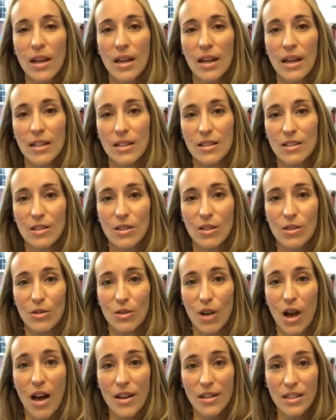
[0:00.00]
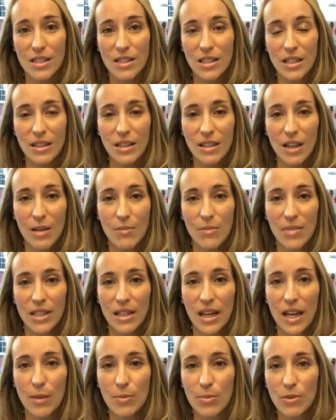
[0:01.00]
is honesty and
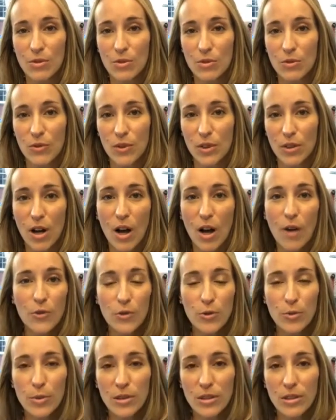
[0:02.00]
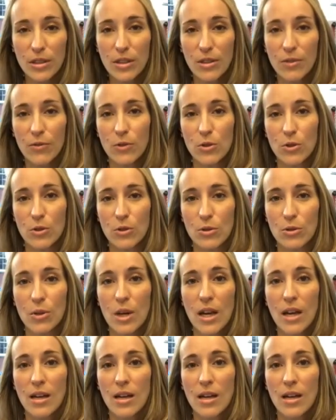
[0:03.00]
being able to feel comfortable enough to